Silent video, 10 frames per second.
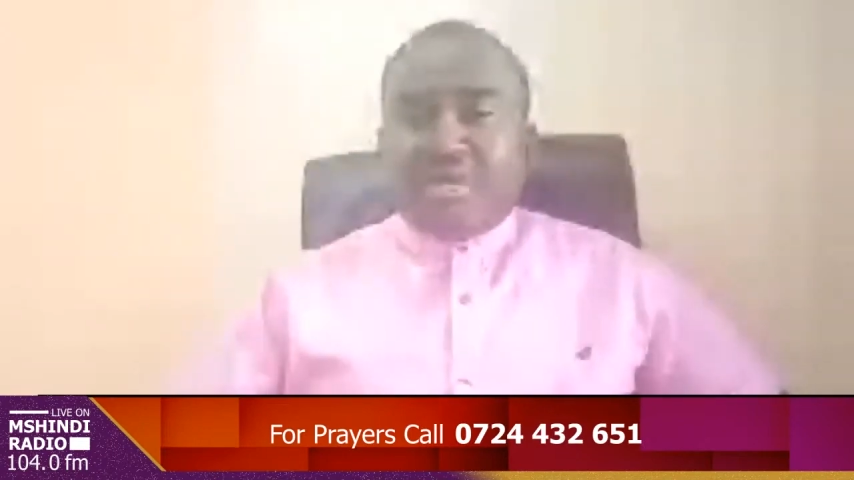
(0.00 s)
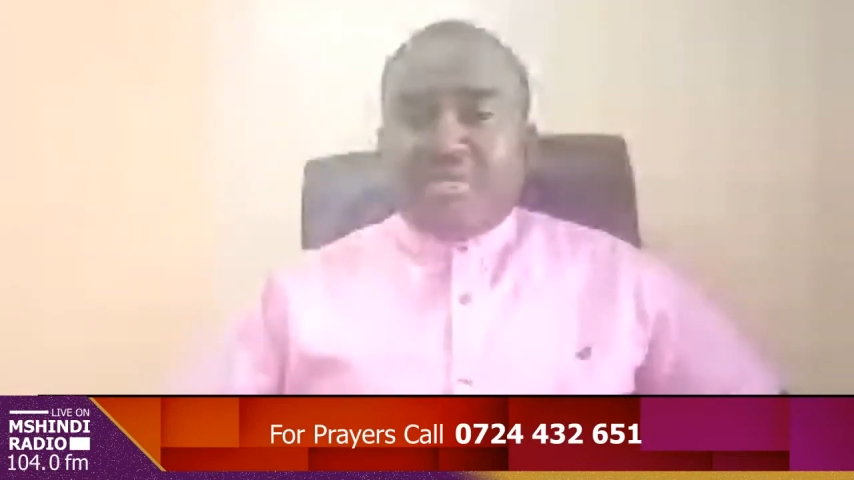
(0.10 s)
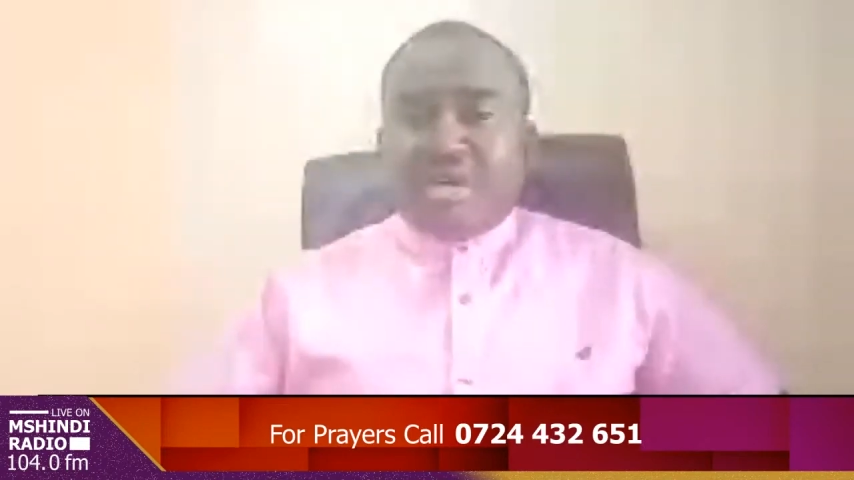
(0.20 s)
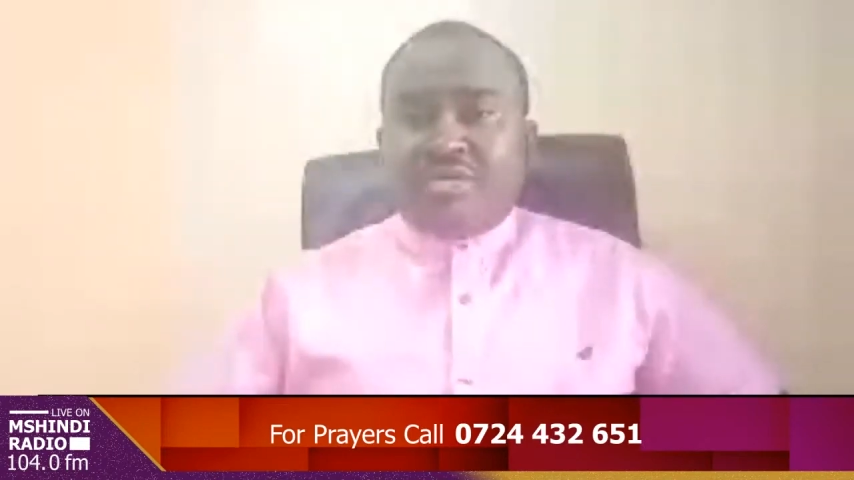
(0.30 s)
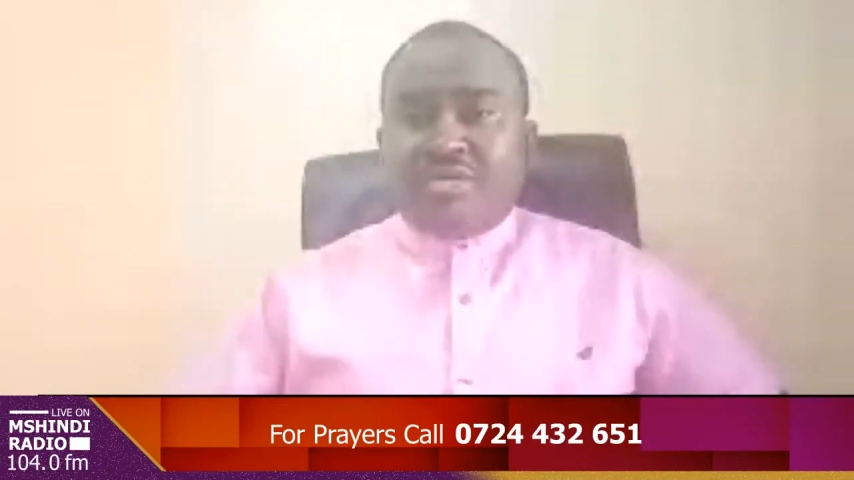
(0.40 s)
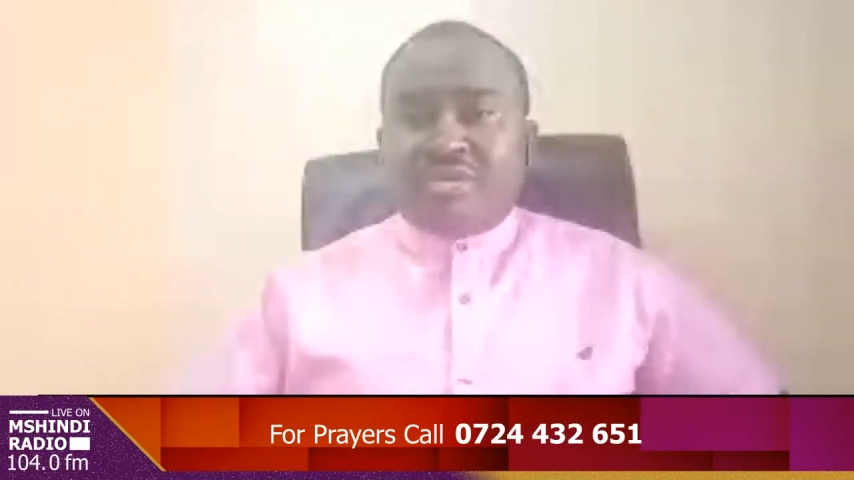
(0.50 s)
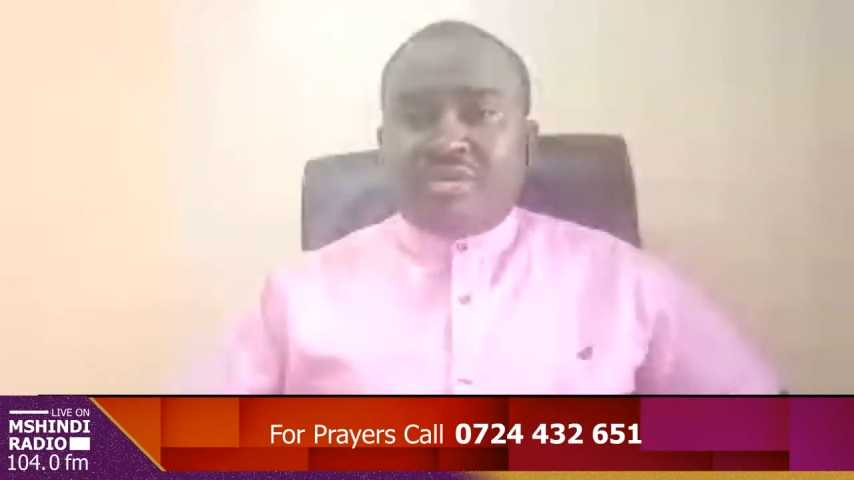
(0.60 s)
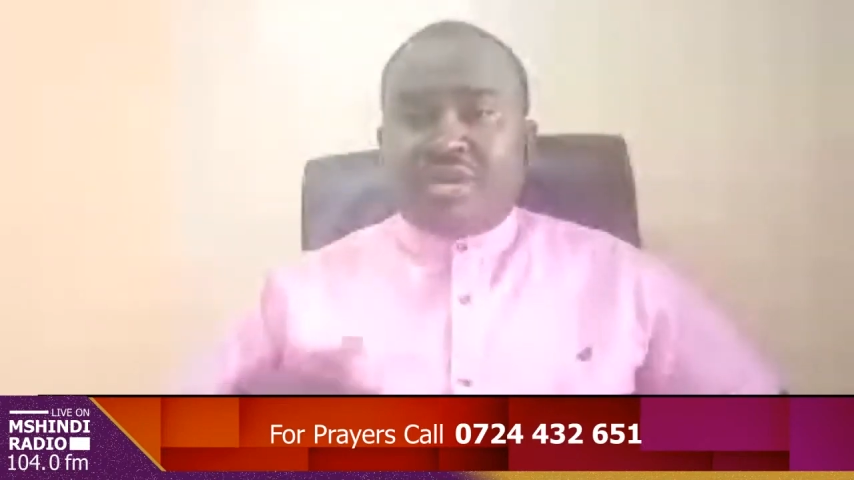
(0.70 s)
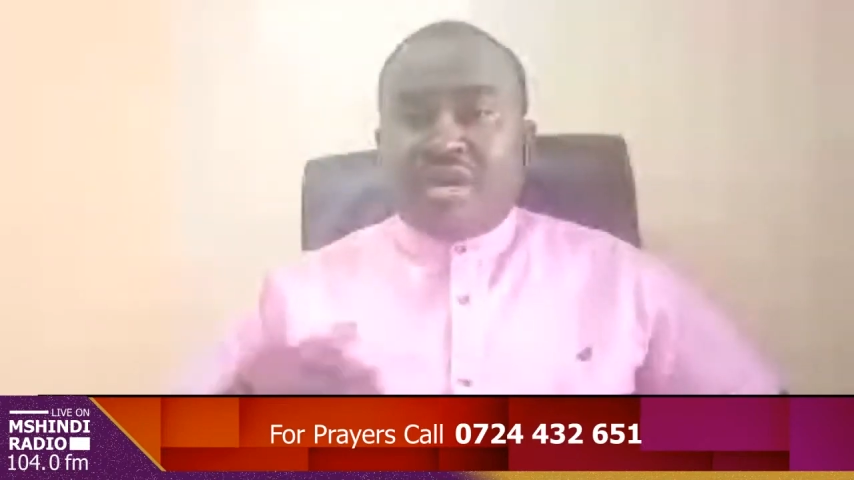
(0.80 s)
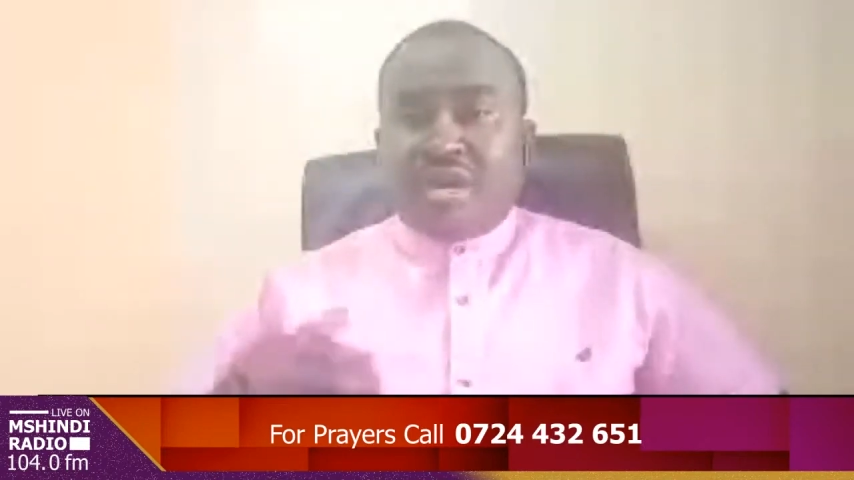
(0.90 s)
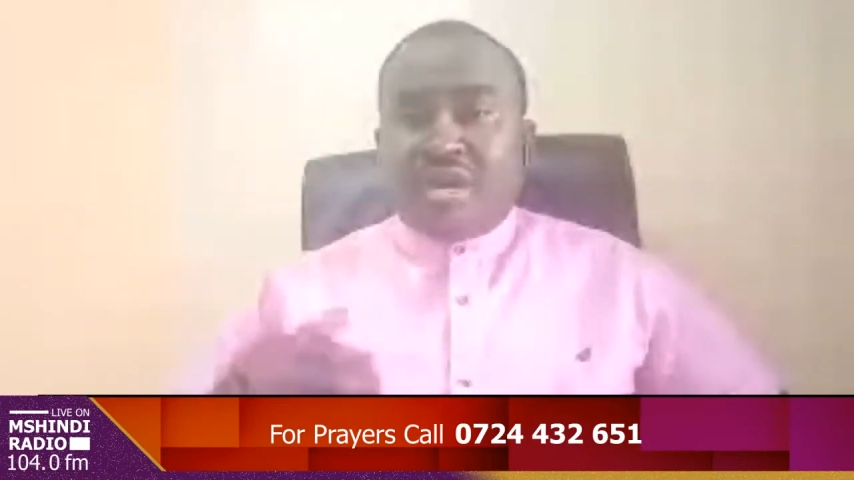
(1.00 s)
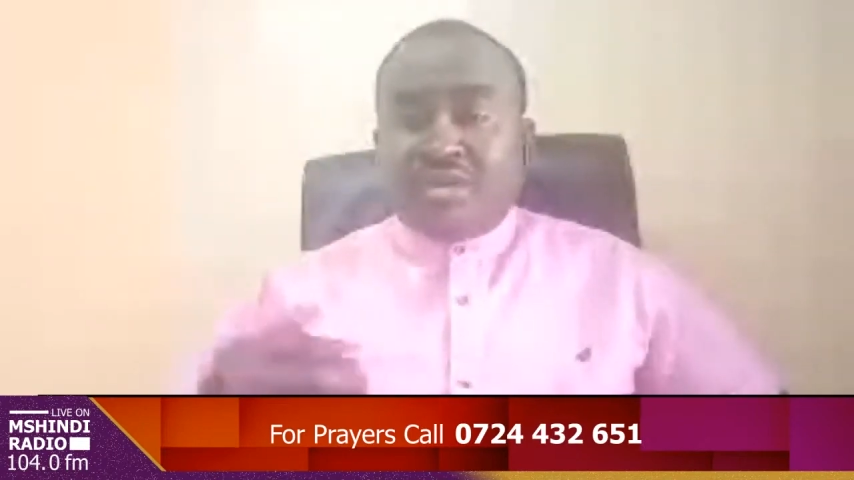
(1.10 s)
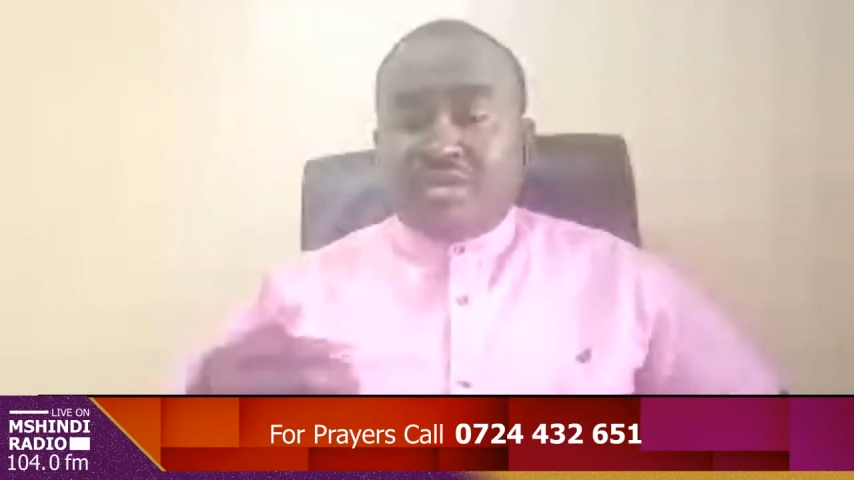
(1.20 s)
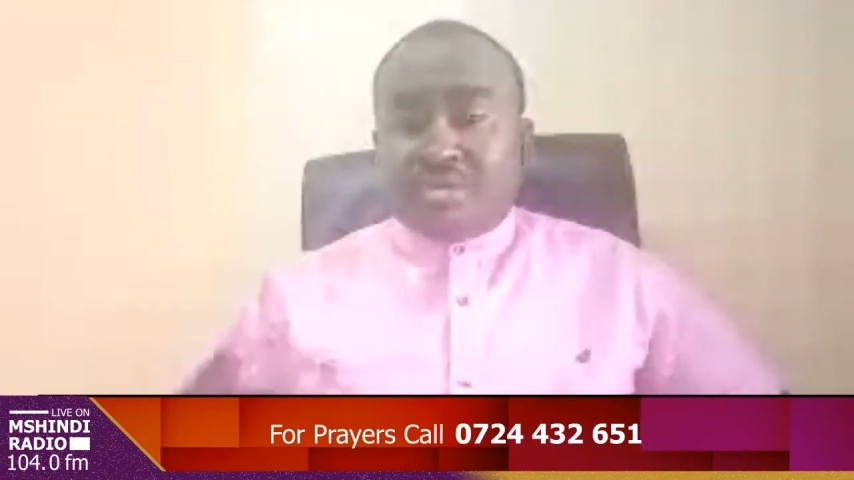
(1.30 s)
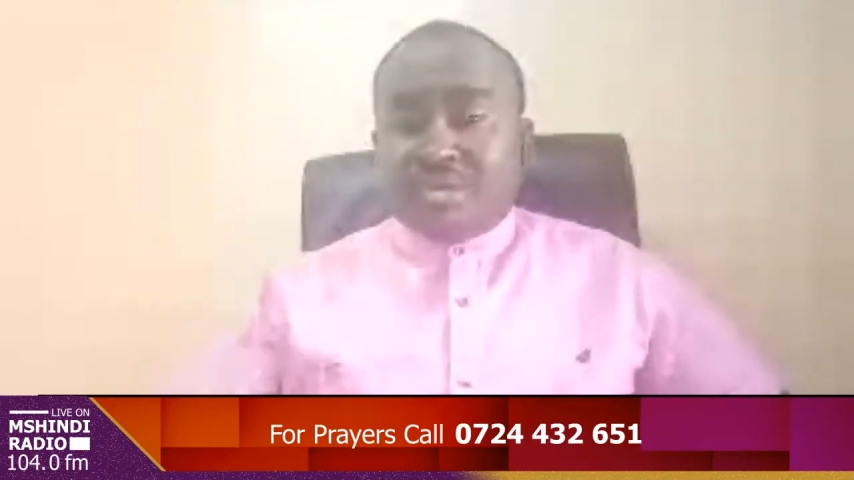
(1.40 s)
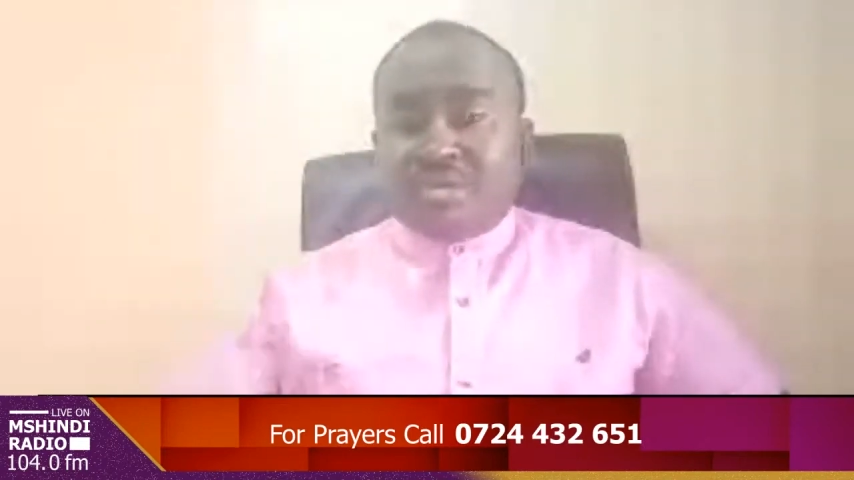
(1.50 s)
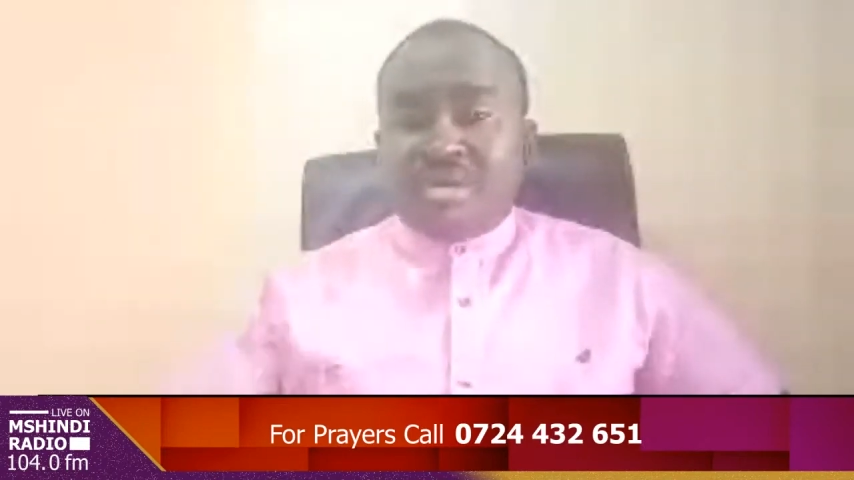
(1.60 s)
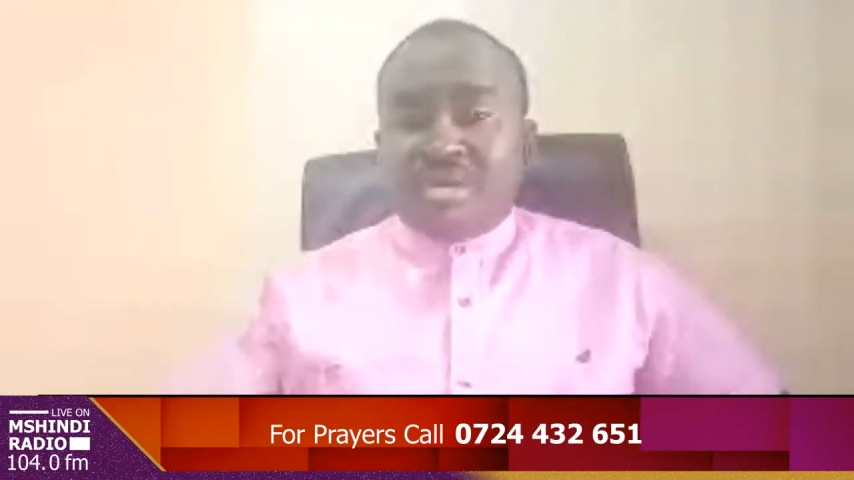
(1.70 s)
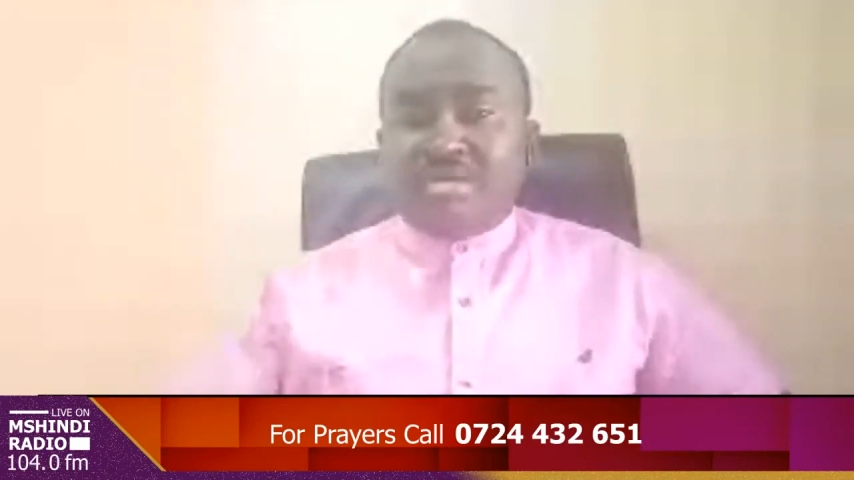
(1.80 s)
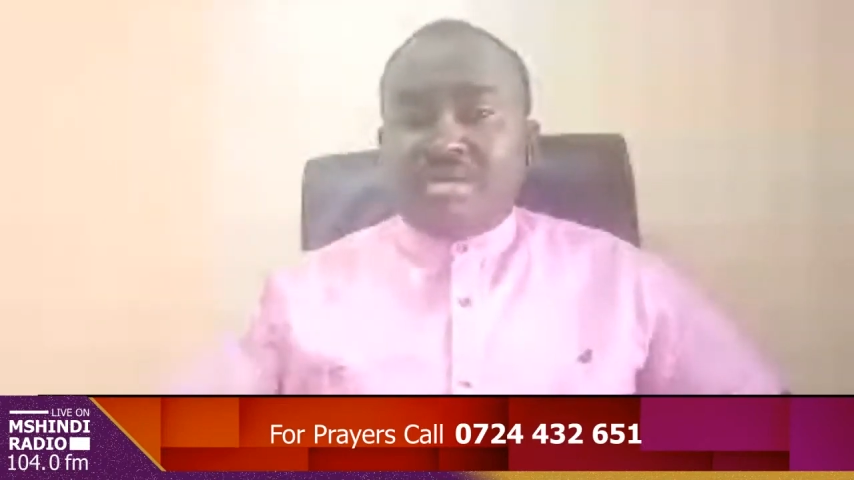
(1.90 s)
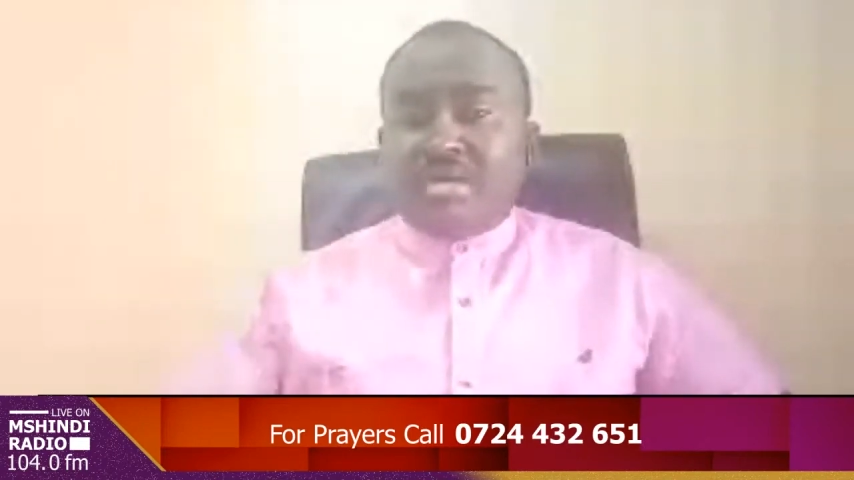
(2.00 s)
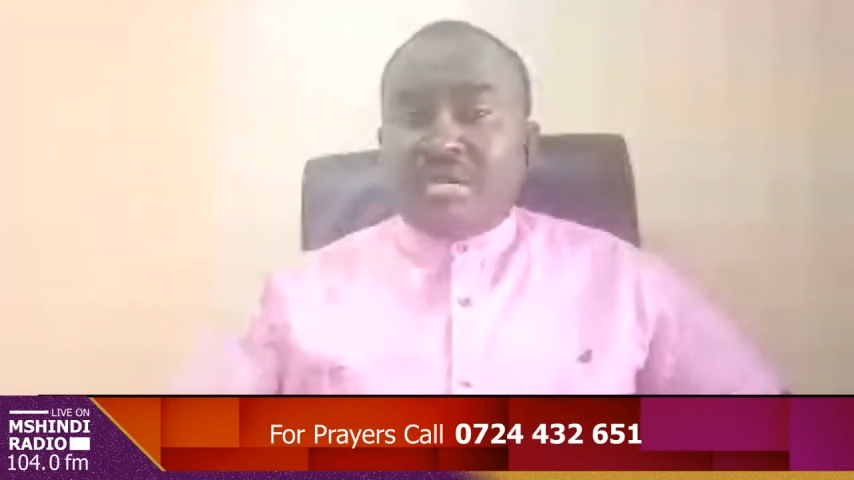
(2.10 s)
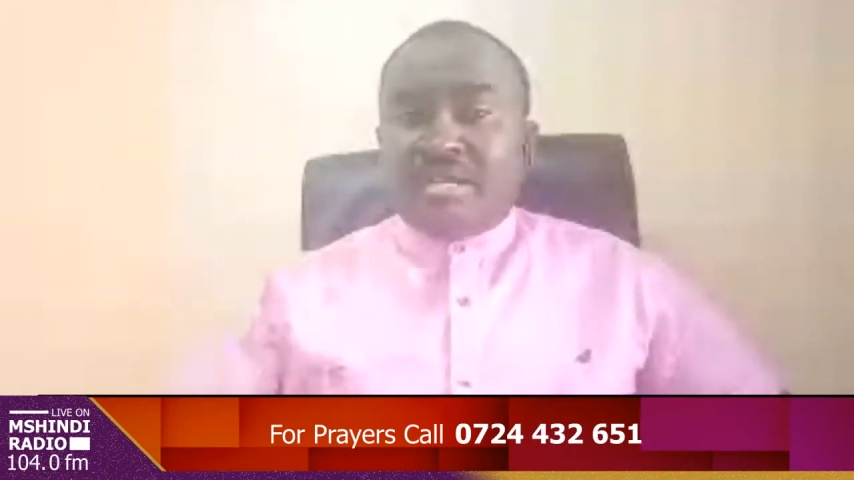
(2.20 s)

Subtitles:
And that was the president